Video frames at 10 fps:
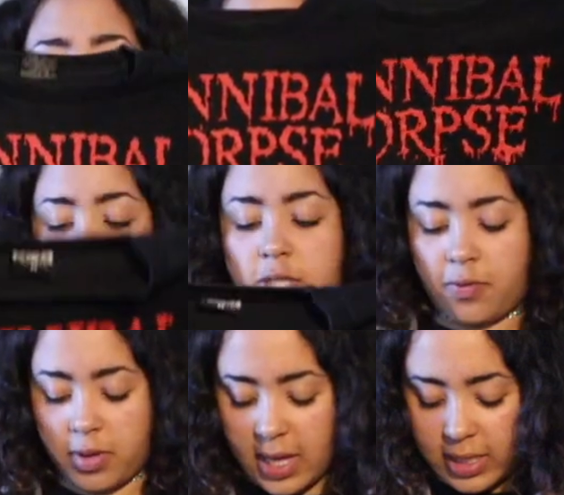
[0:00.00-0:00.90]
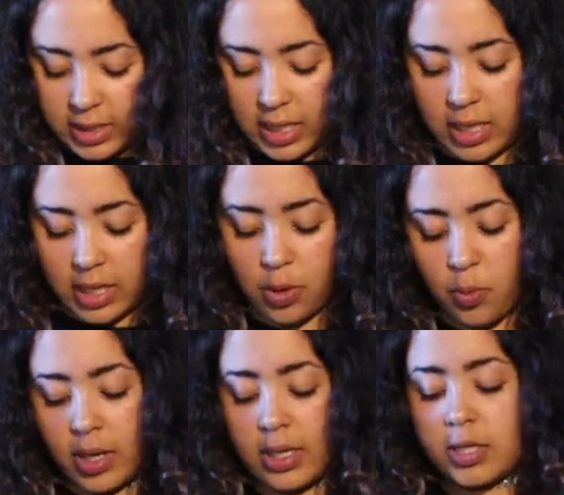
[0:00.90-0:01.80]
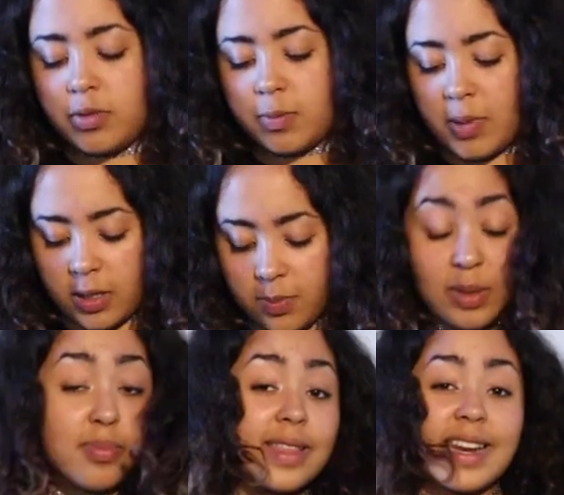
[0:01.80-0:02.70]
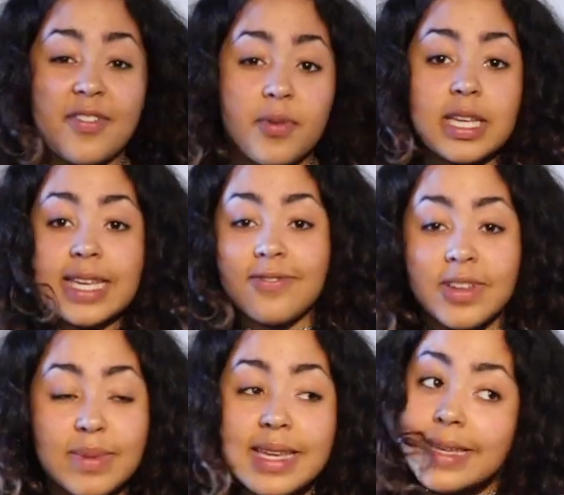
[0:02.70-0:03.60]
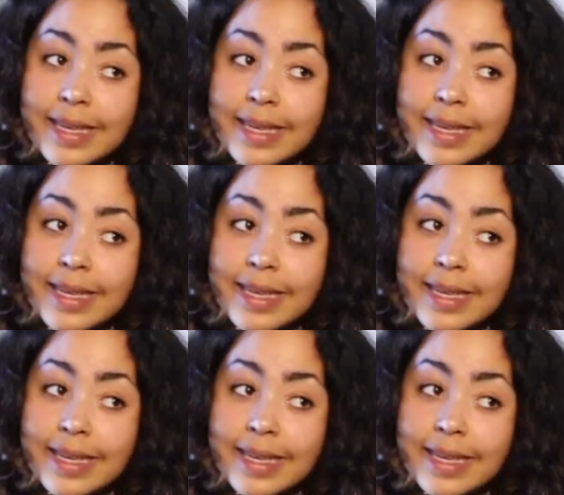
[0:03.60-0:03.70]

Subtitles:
keep it just for that sake. I don't want to disrespect people that have given me